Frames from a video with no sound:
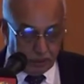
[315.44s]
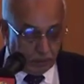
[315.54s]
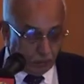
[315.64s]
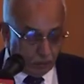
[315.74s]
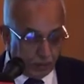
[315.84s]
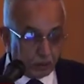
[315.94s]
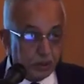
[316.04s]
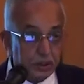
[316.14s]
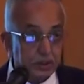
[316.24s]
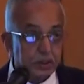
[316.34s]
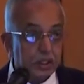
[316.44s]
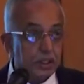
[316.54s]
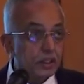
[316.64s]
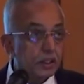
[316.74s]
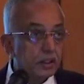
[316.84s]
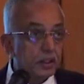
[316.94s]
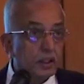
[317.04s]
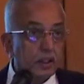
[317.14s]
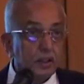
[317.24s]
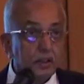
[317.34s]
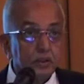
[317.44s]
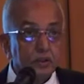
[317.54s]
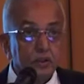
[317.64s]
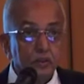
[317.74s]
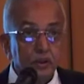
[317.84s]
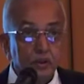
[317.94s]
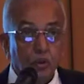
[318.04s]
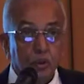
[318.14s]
The potential is nearly $3